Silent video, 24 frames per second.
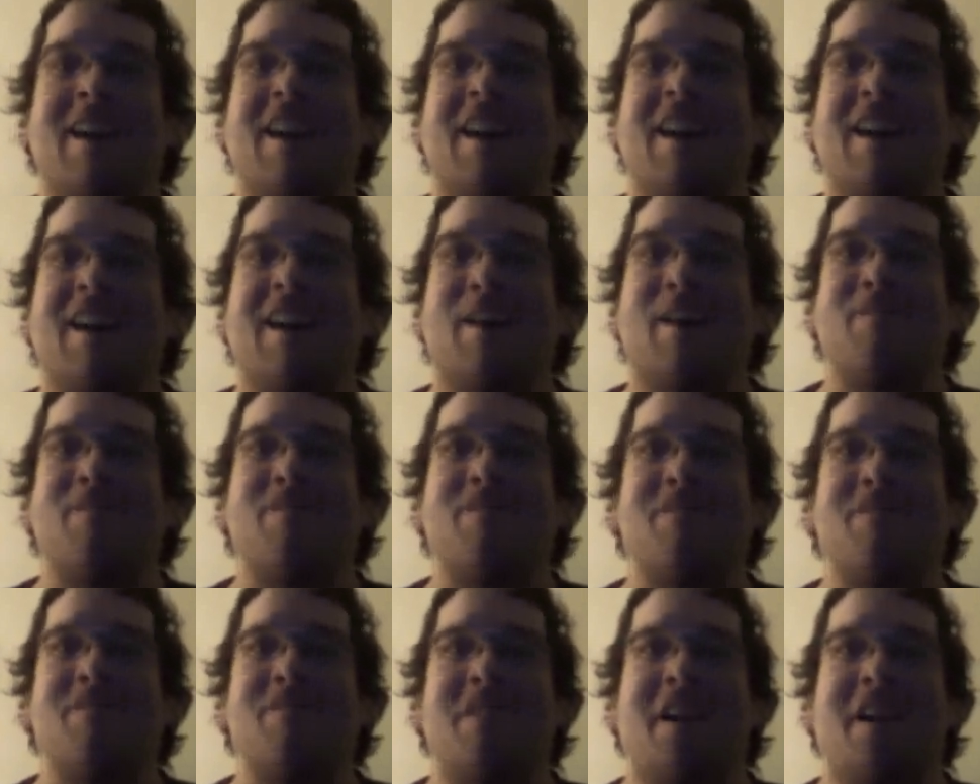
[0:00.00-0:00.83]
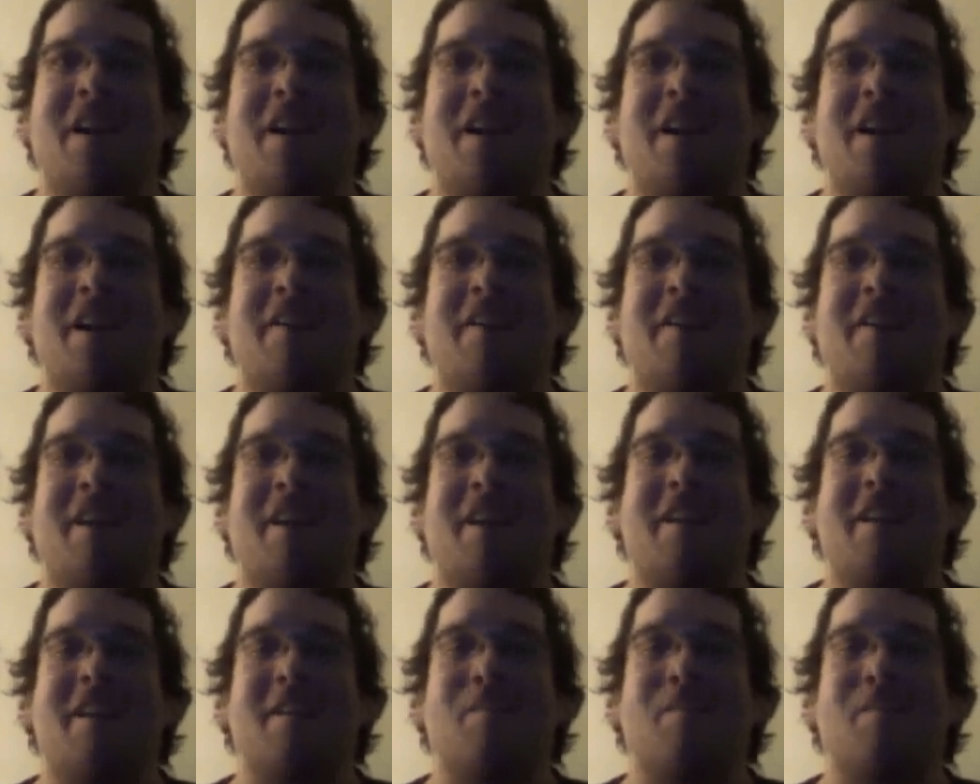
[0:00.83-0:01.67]
and they're
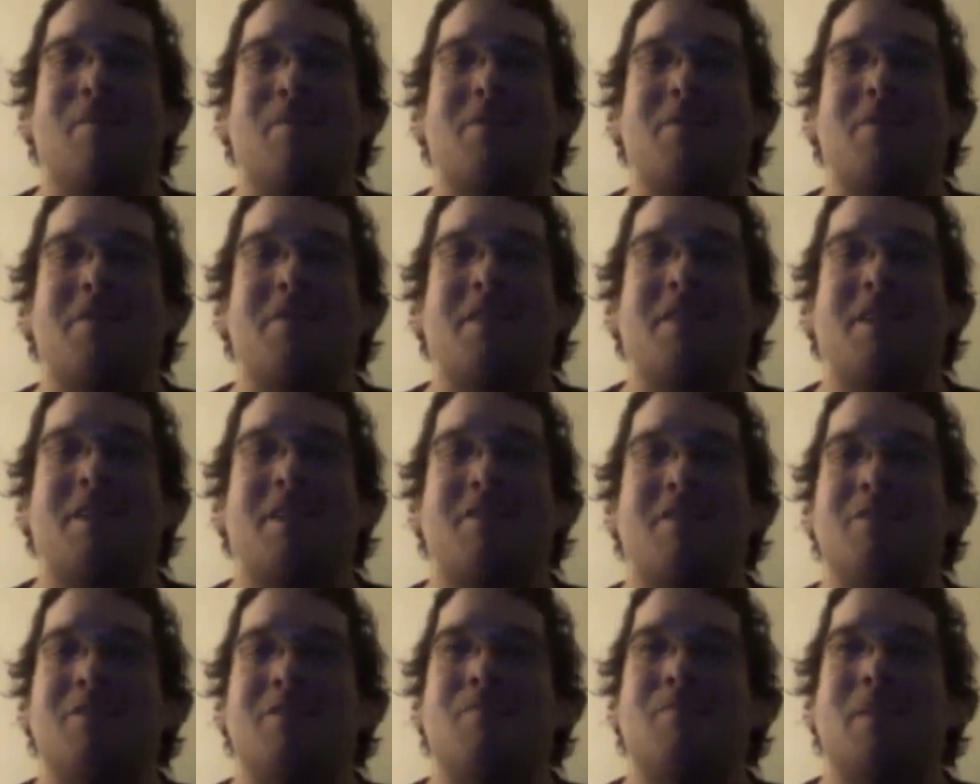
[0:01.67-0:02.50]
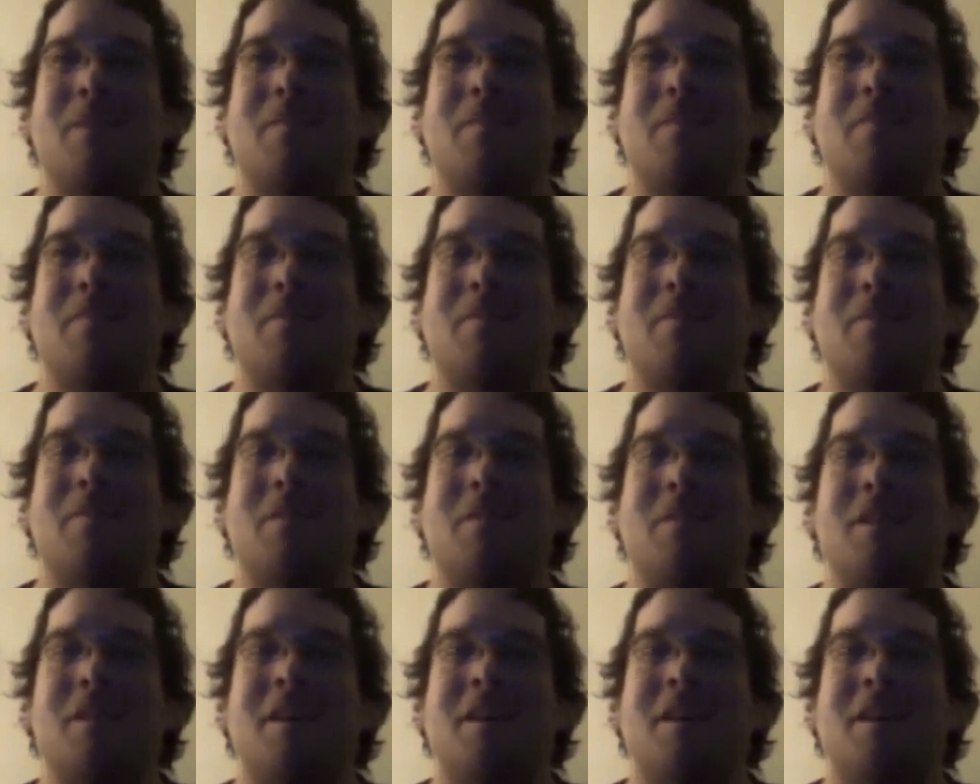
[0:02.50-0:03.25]
not the most intelligent people,